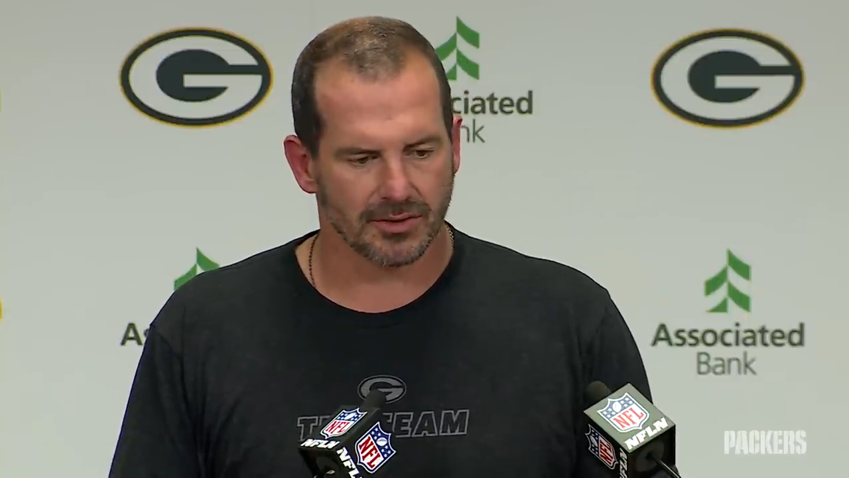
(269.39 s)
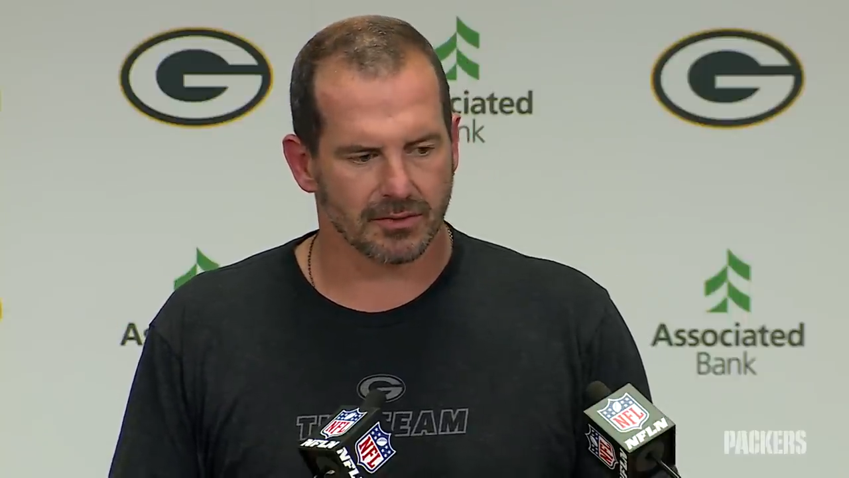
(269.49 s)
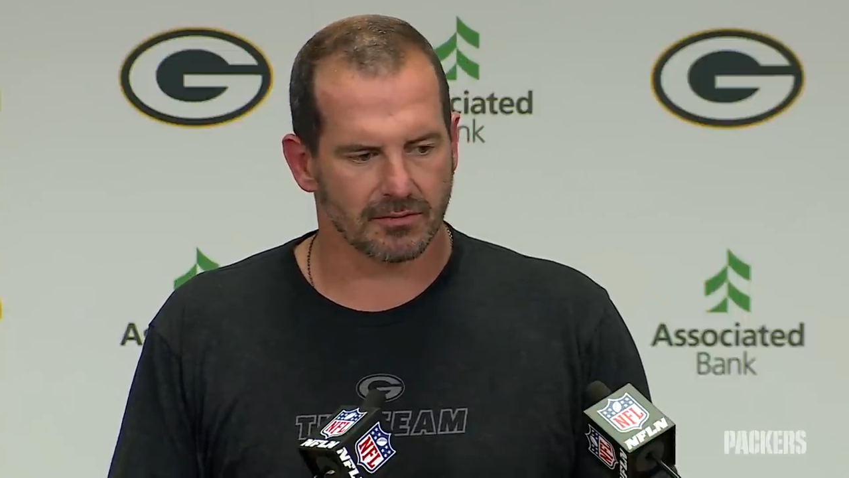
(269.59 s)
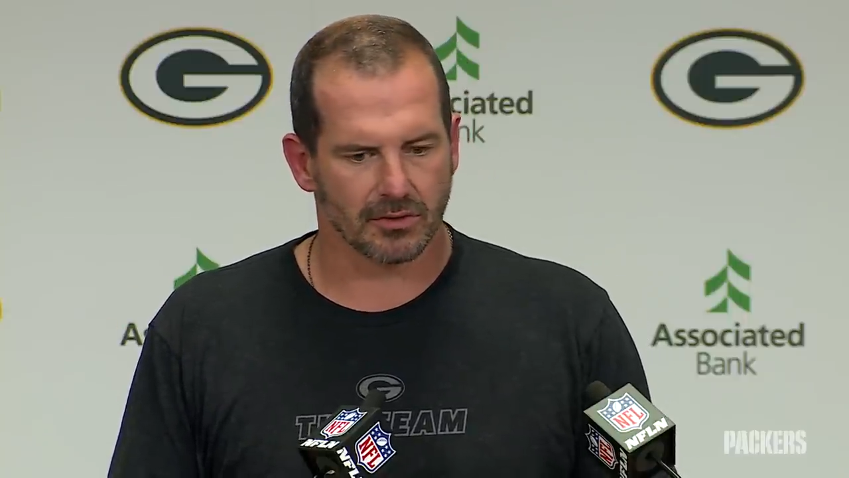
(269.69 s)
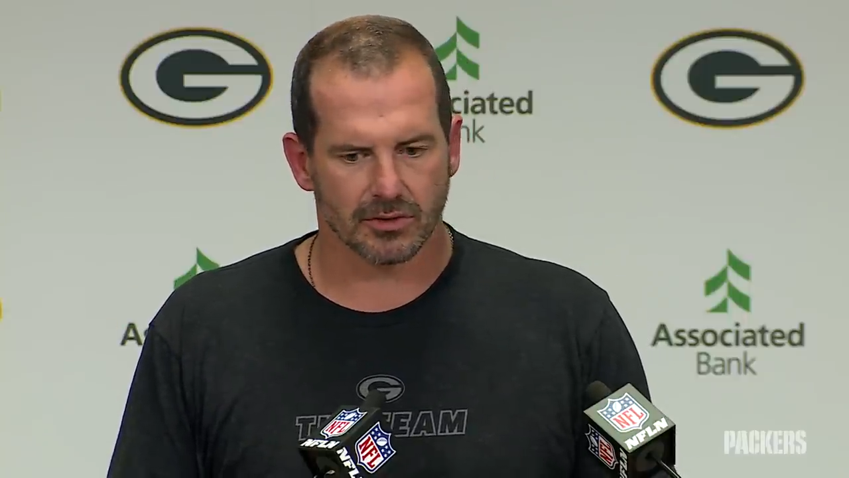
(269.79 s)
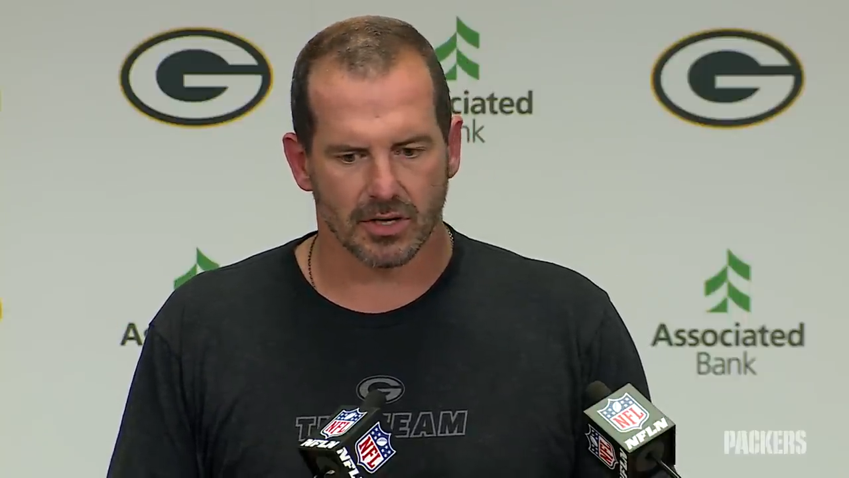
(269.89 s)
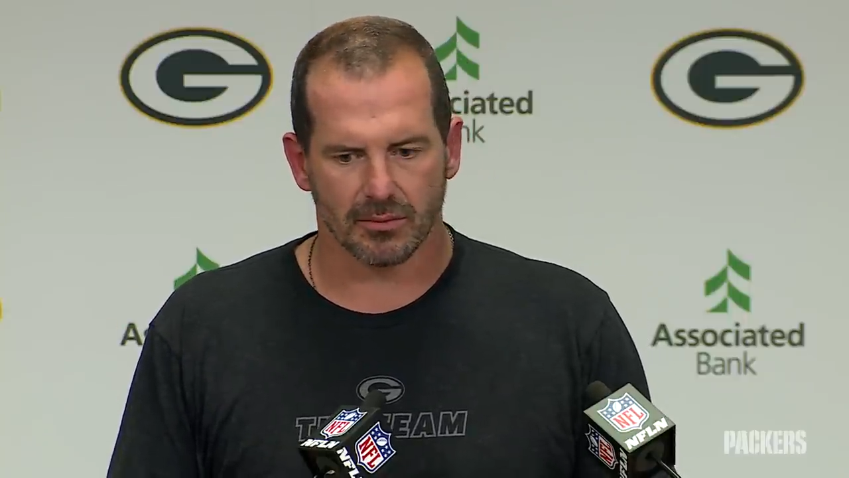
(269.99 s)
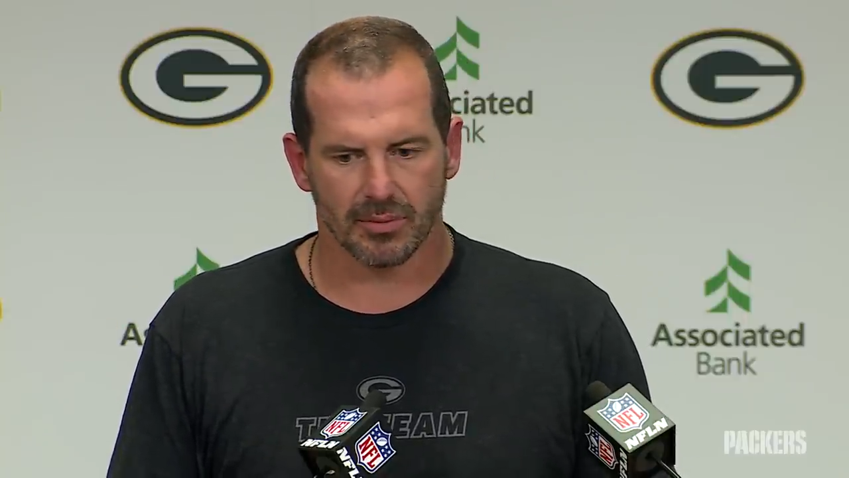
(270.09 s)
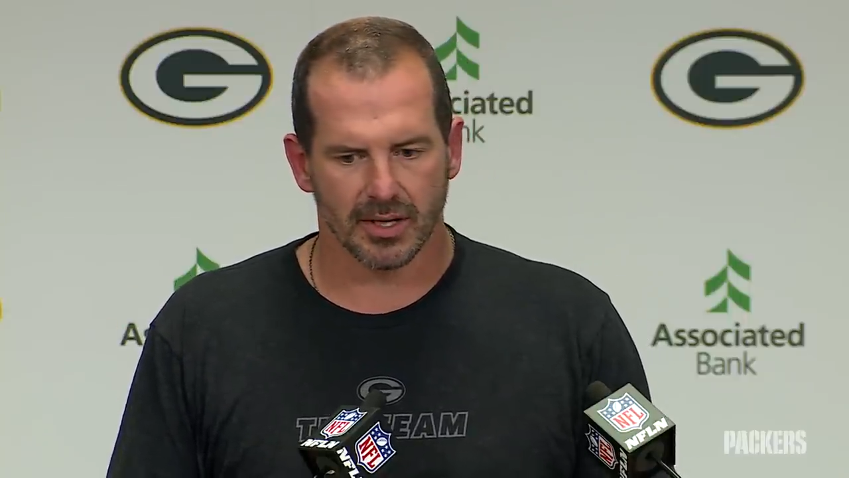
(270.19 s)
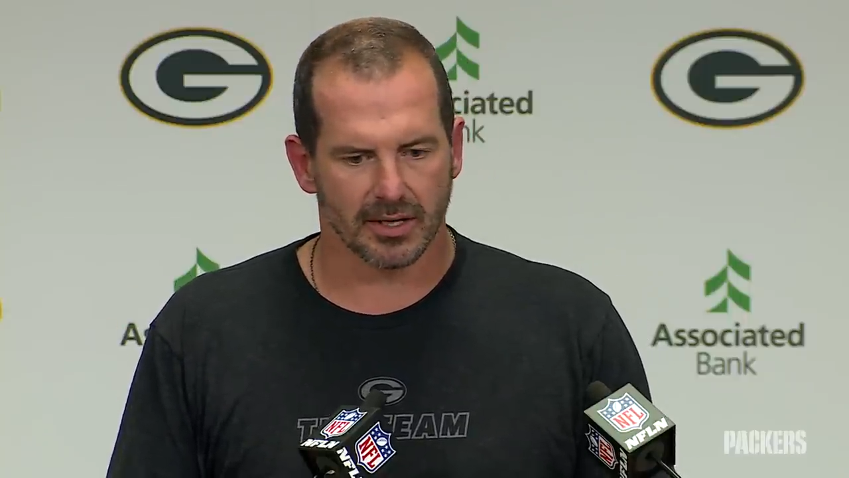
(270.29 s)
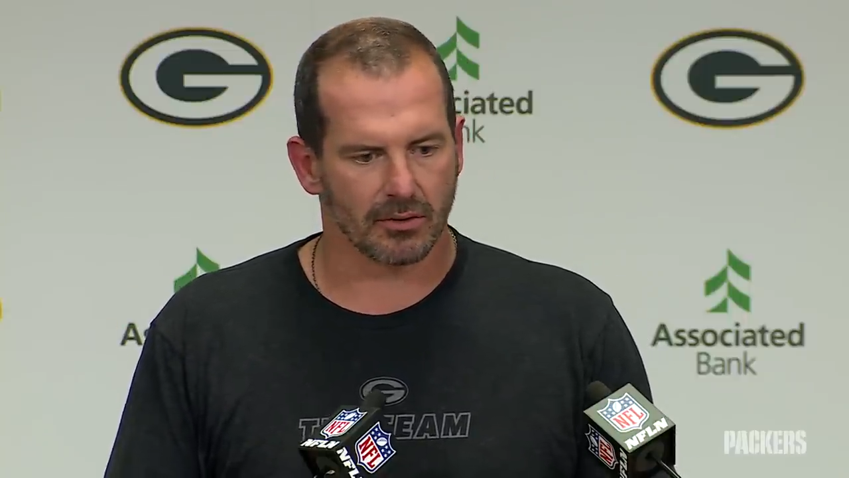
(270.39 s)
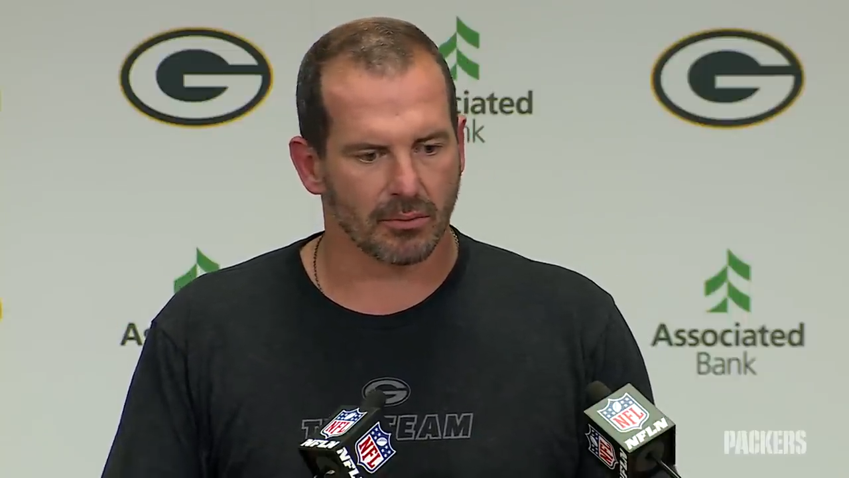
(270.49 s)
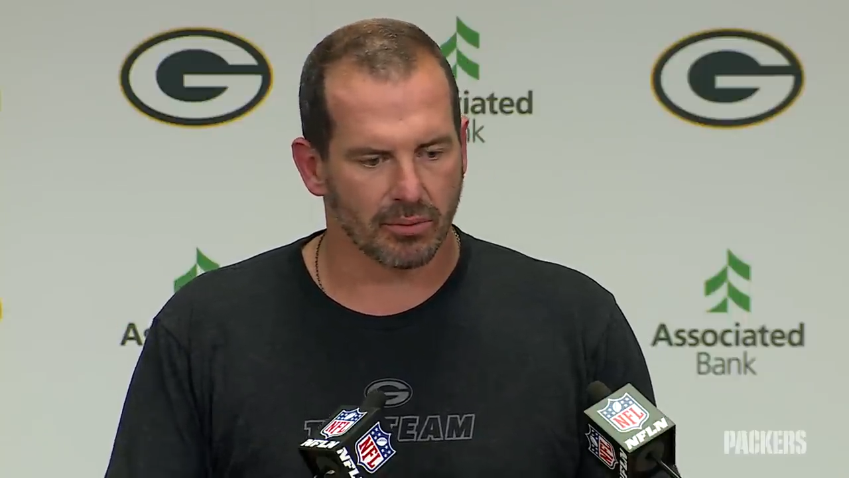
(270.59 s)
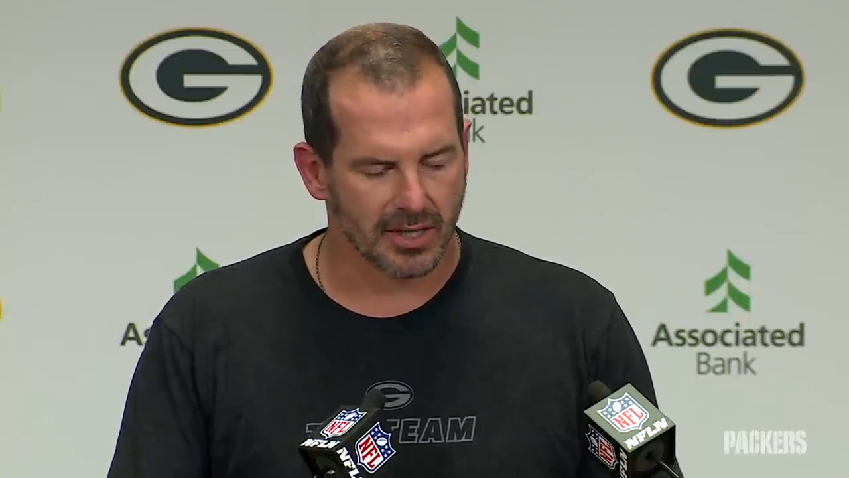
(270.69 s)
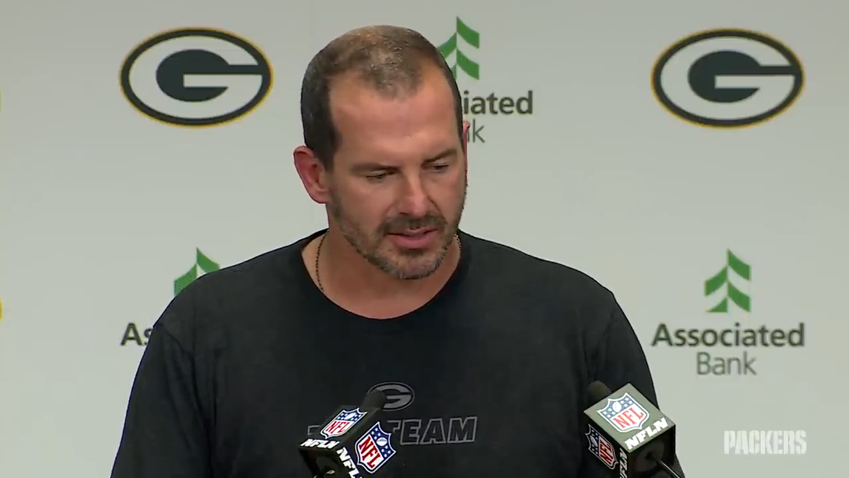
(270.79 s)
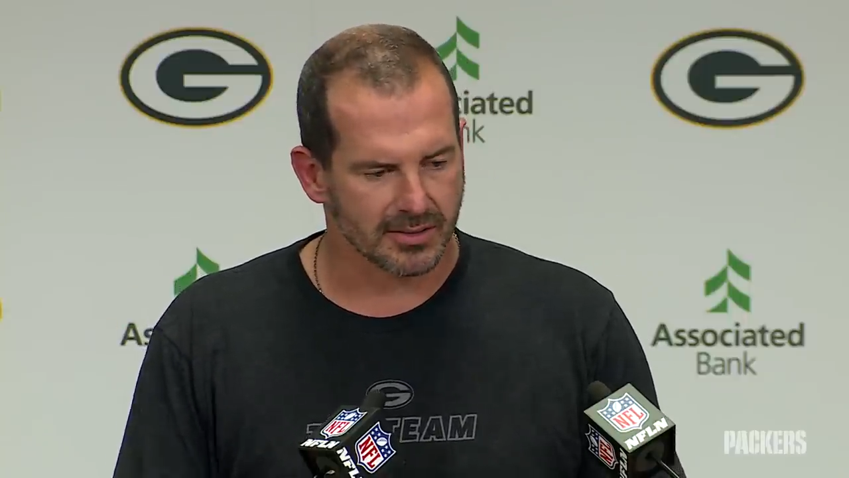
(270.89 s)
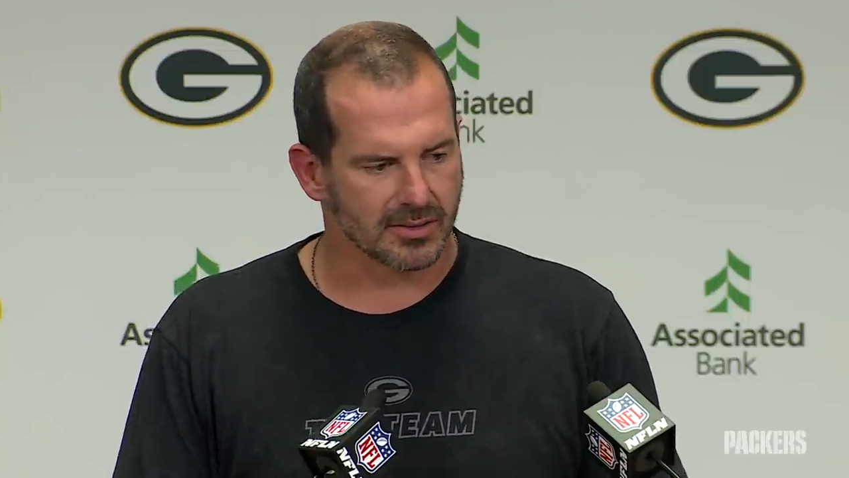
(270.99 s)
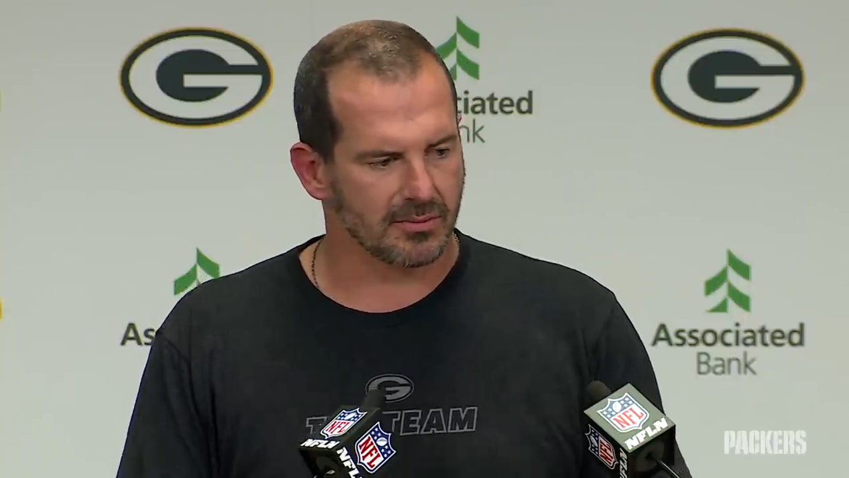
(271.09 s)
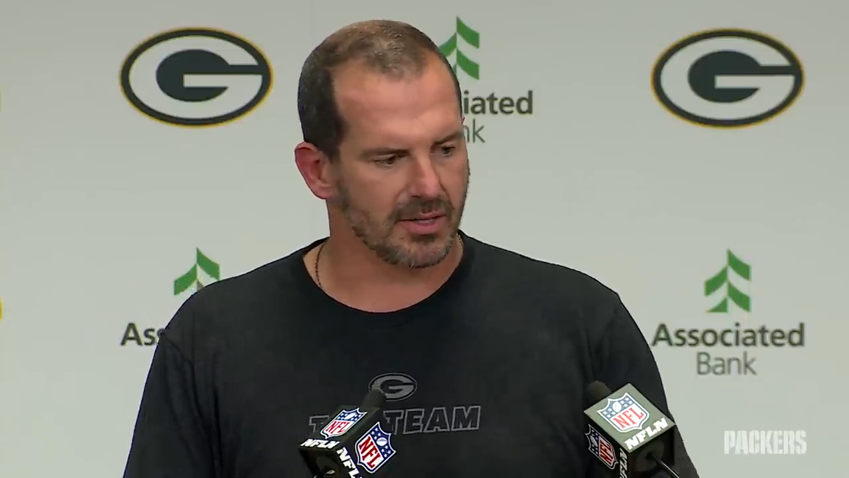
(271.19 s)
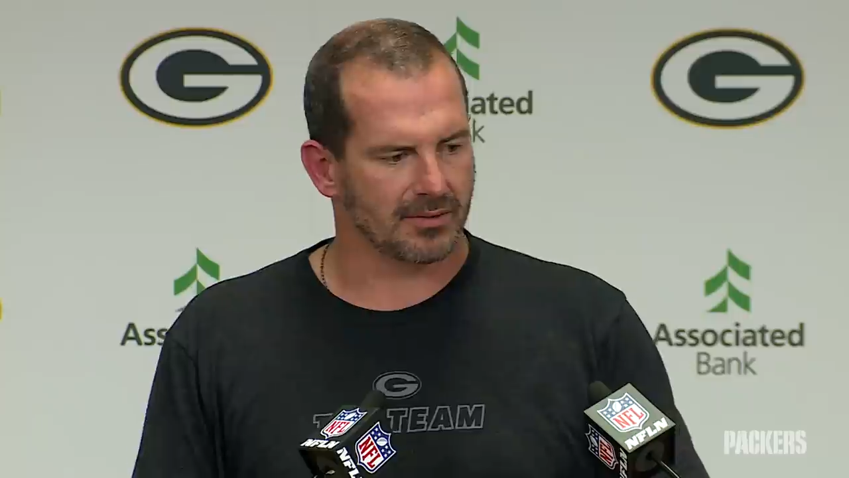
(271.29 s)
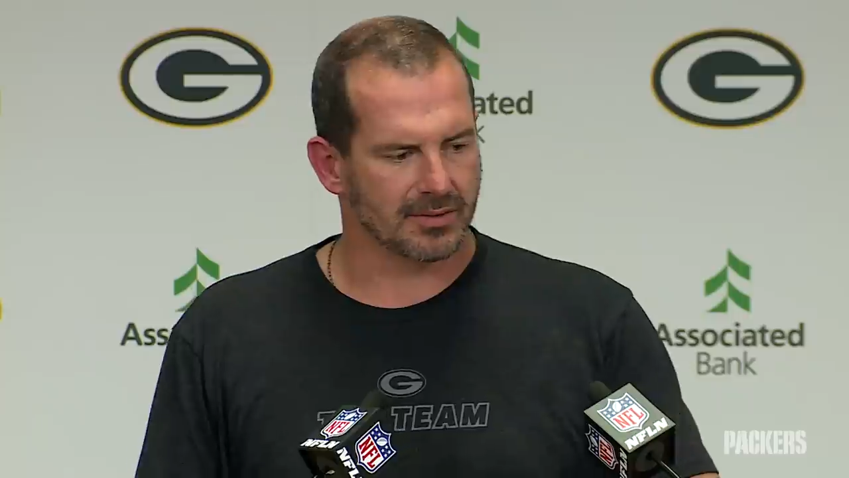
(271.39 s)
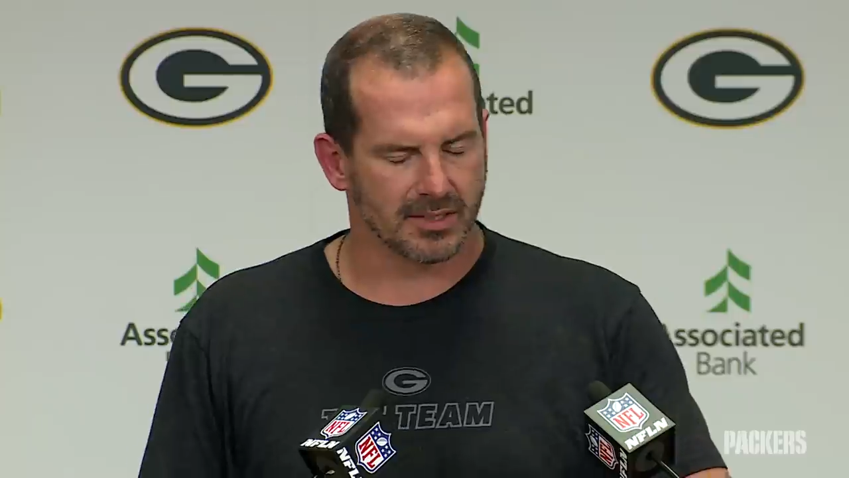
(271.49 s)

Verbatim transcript: that's a first round pick, or Preston Smith,